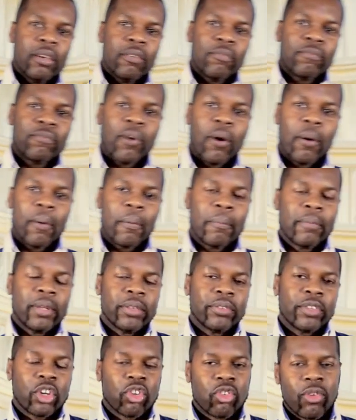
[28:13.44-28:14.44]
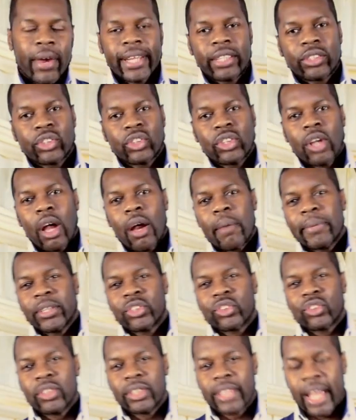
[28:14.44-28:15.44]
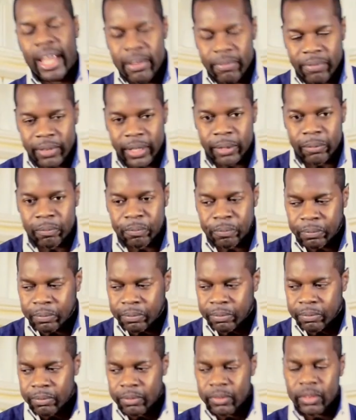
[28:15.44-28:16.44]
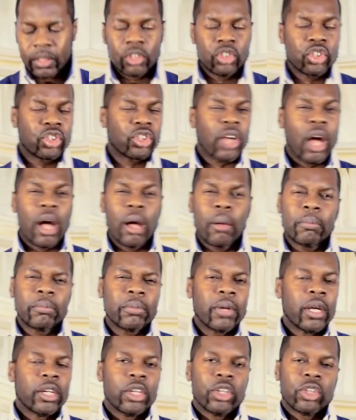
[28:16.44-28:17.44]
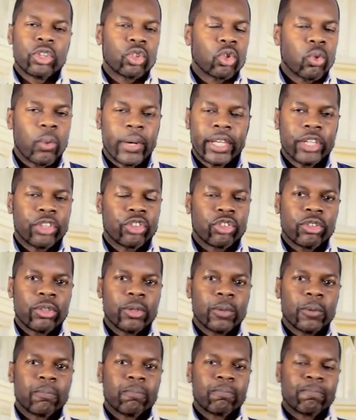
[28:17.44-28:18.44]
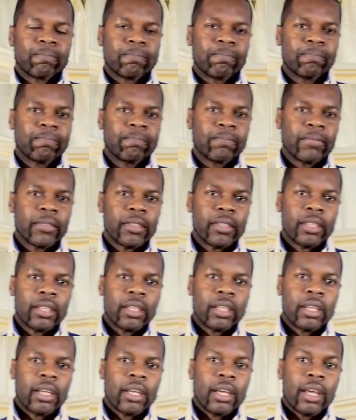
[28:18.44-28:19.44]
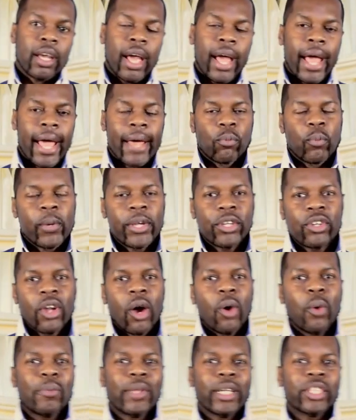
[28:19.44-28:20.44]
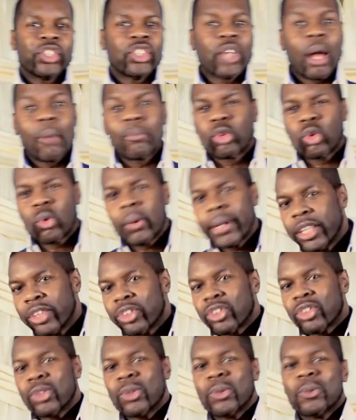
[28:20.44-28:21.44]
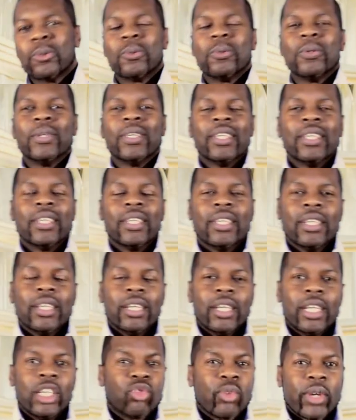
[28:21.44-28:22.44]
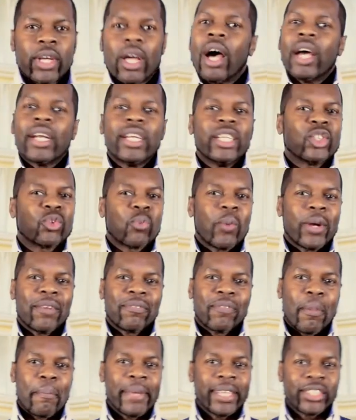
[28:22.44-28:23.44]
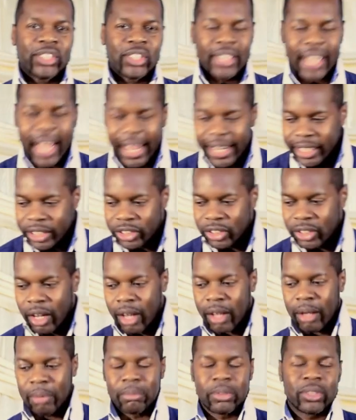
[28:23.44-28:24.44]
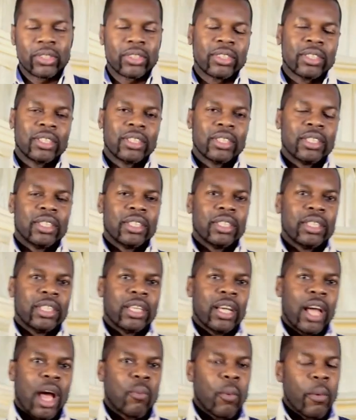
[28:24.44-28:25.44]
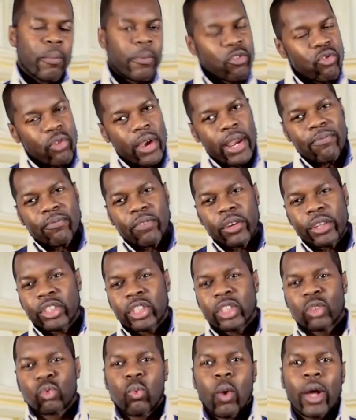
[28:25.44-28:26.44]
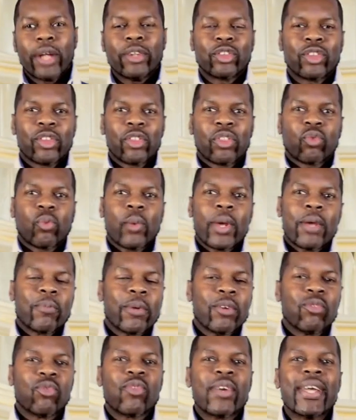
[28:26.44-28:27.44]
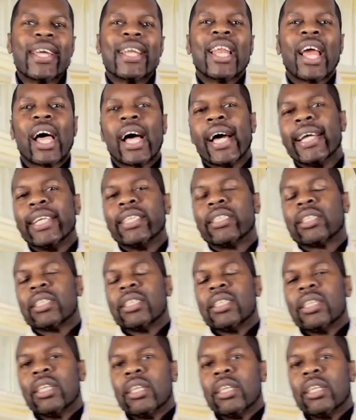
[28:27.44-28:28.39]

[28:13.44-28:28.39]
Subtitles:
from the great psalmist David, Psalm 22. And we know that Psalm 22 is regarded as one of the messianic psalms. And when we read verses 1 to 3, we realize